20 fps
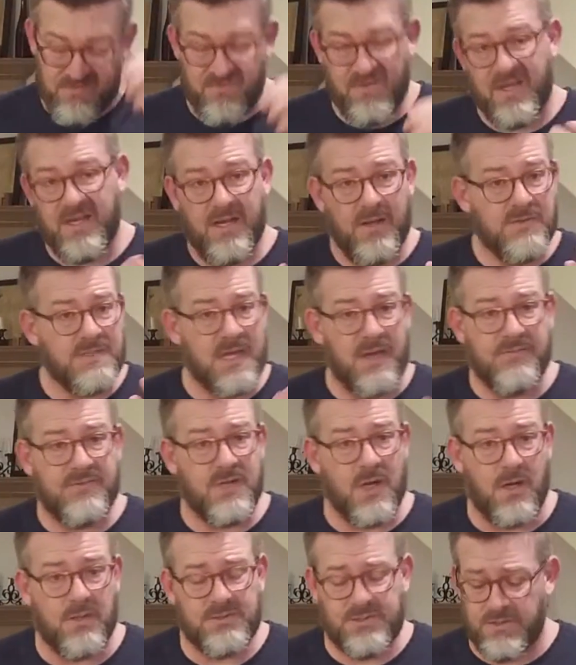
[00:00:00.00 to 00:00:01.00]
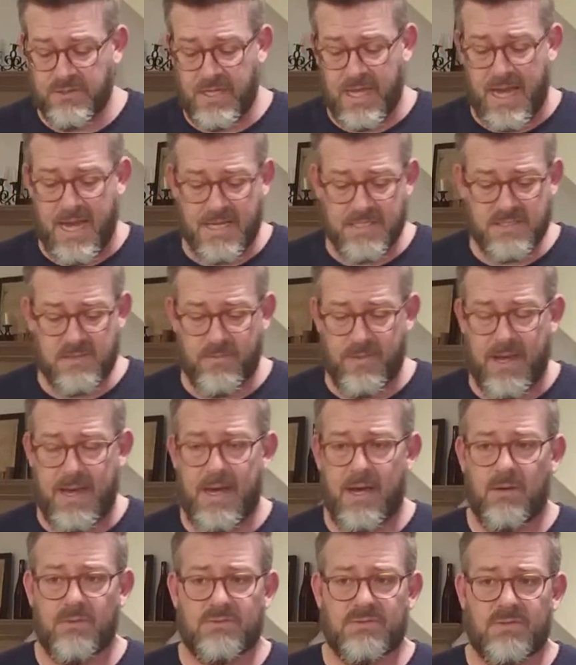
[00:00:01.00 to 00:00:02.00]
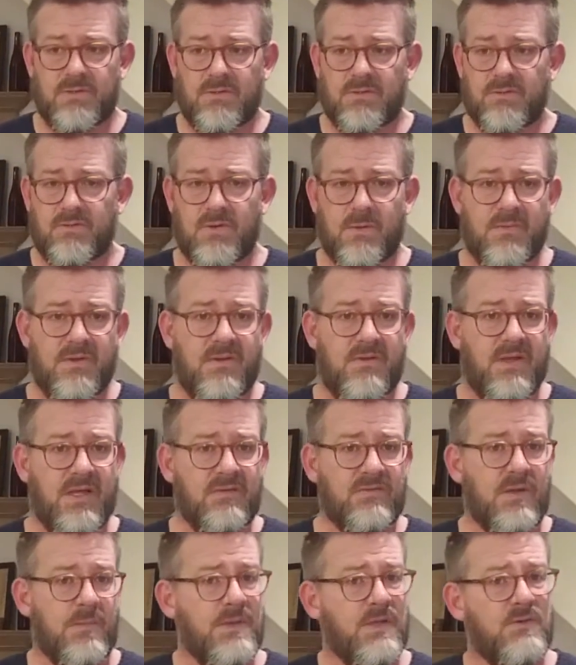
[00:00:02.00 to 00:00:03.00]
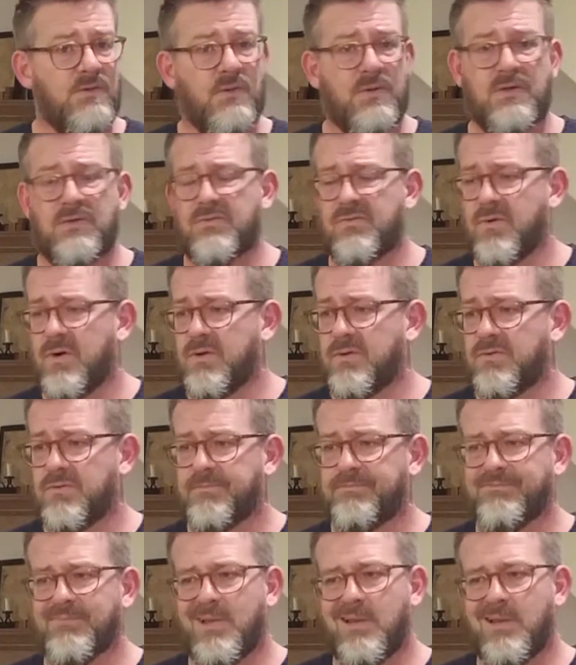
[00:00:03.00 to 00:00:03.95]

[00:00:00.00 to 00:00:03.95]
videos, I've talked to you guys about some of the things I've been doing as far as